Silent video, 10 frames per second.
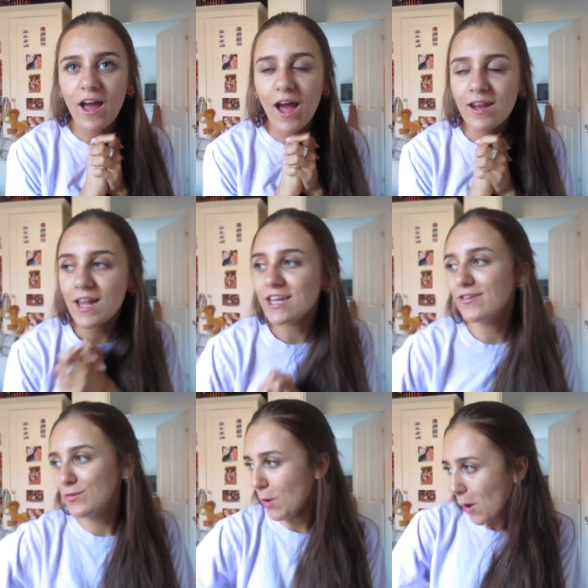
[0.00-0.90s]
and let
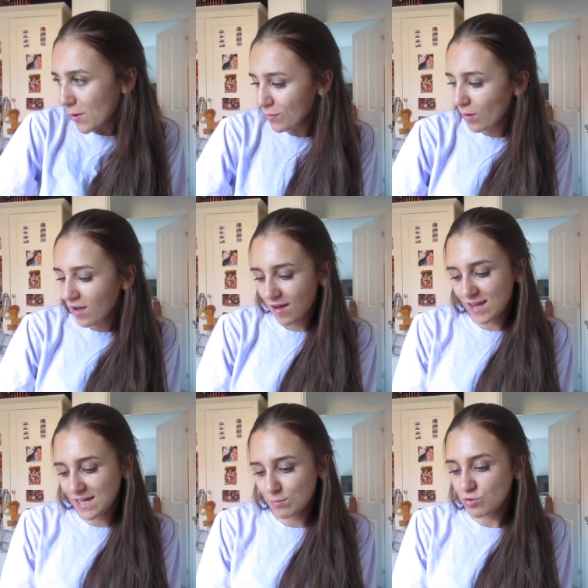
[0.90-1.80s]
you know I
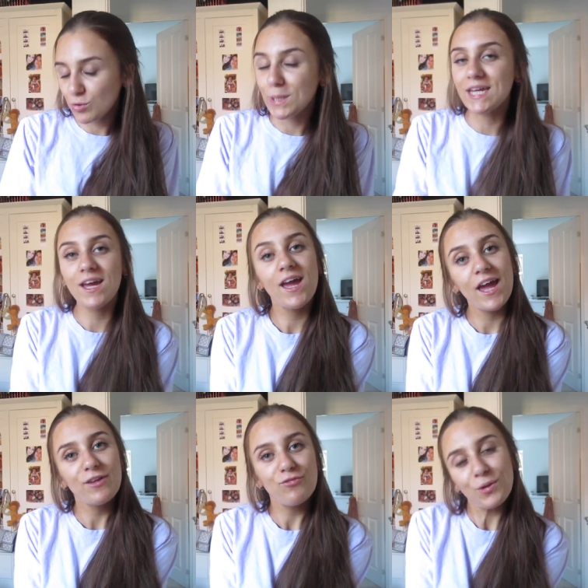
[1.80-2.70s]
am doing
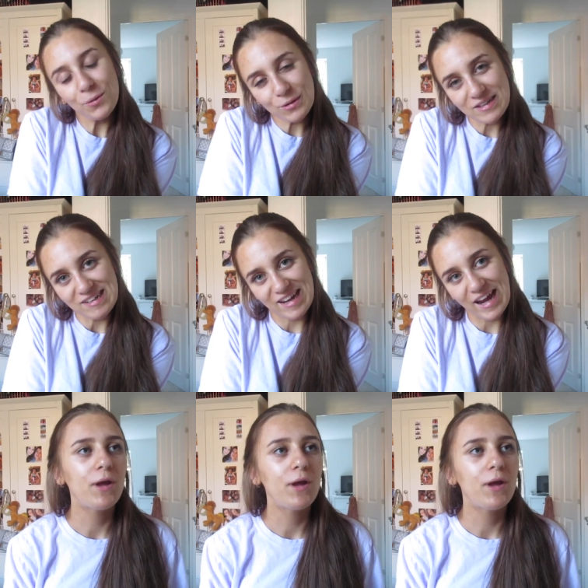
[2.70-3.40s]
a vlog today.